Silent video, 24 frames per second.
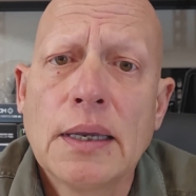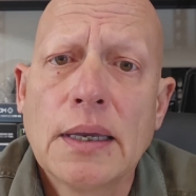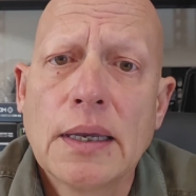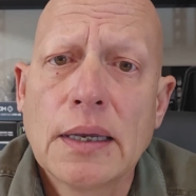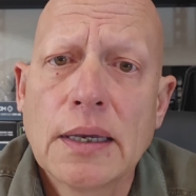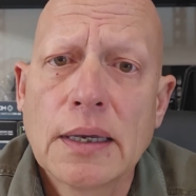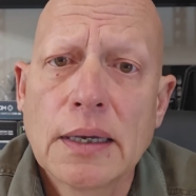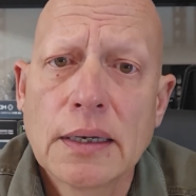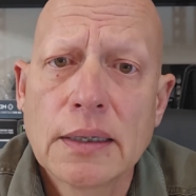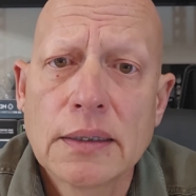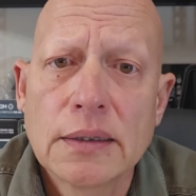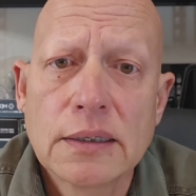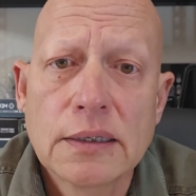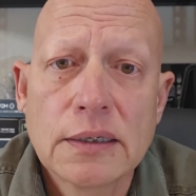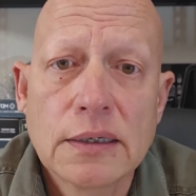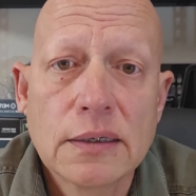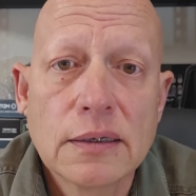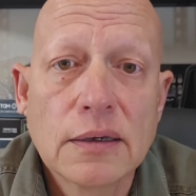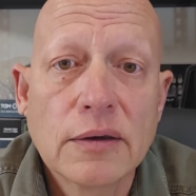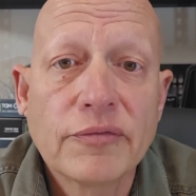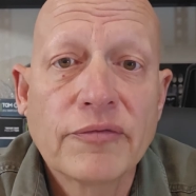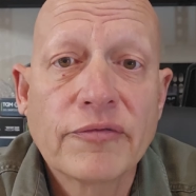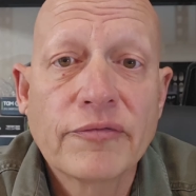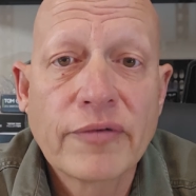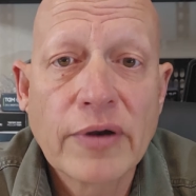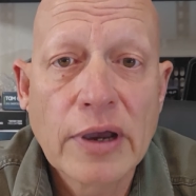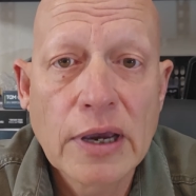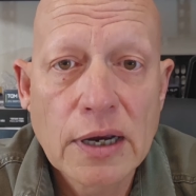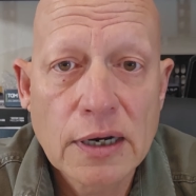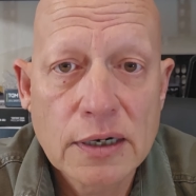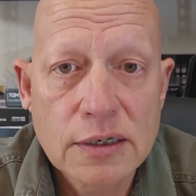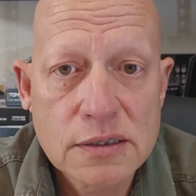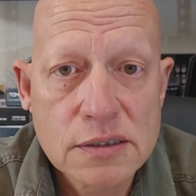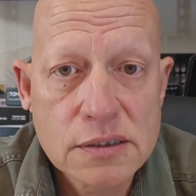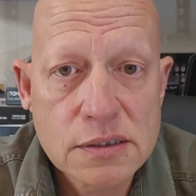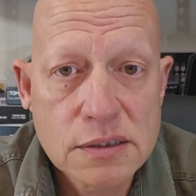and the
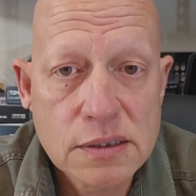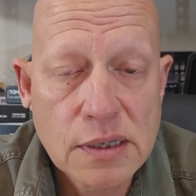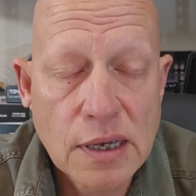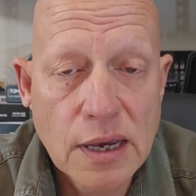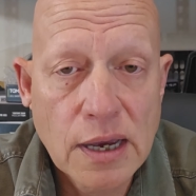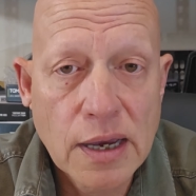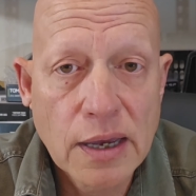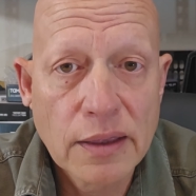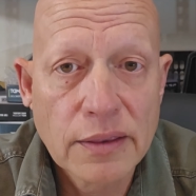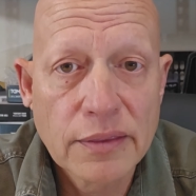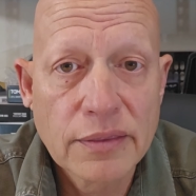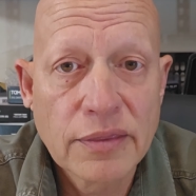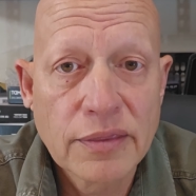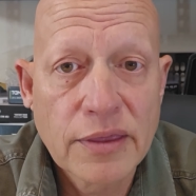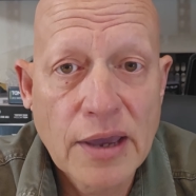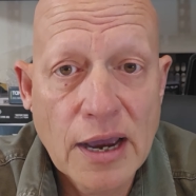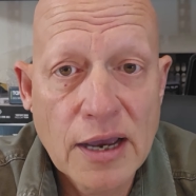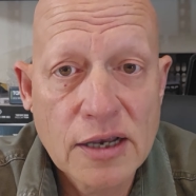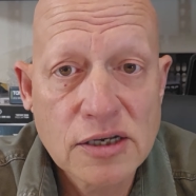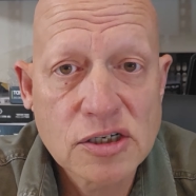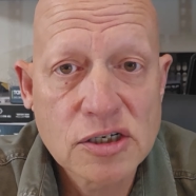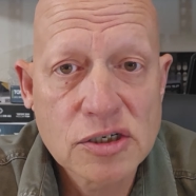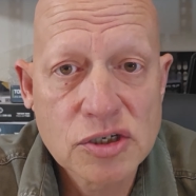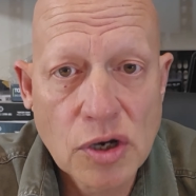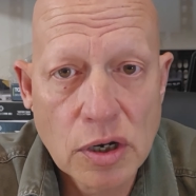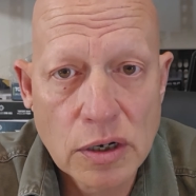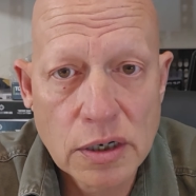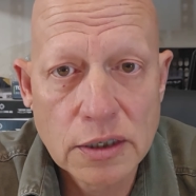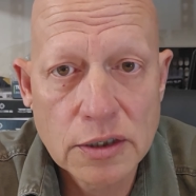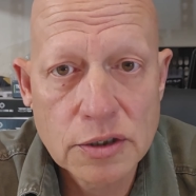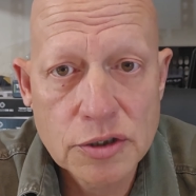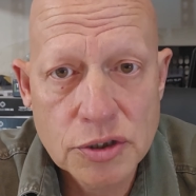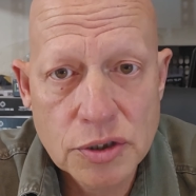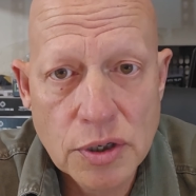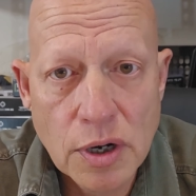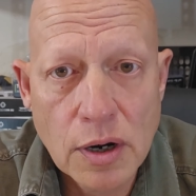effects that that
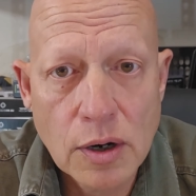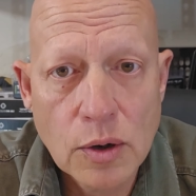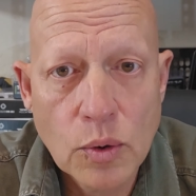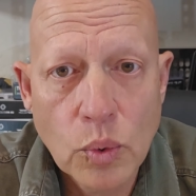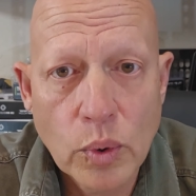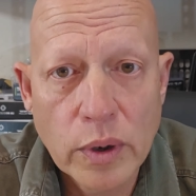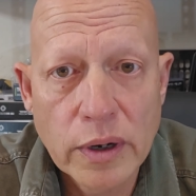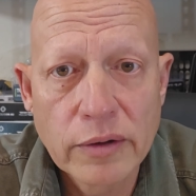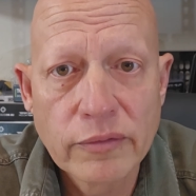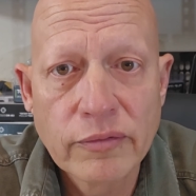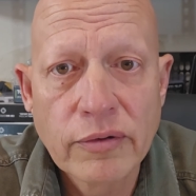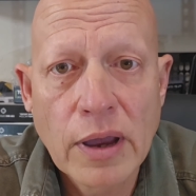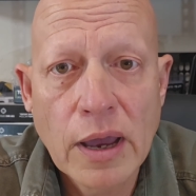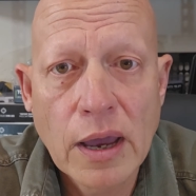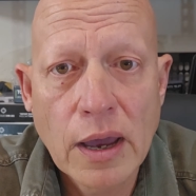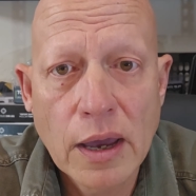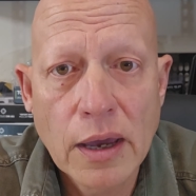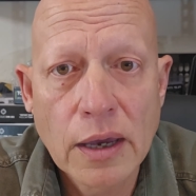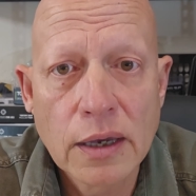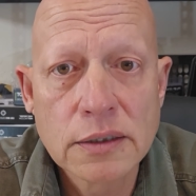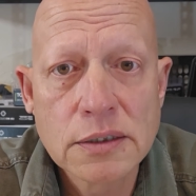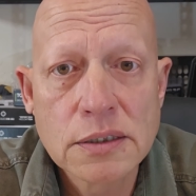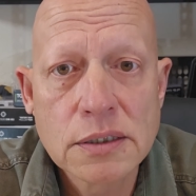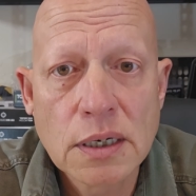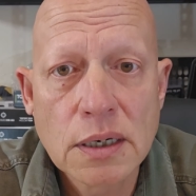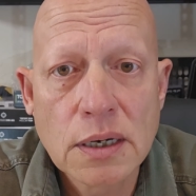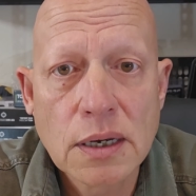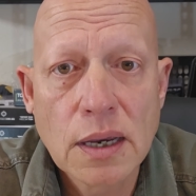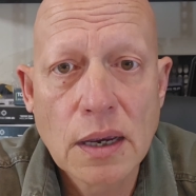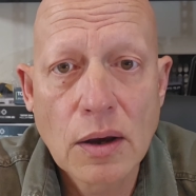sonic shock wave has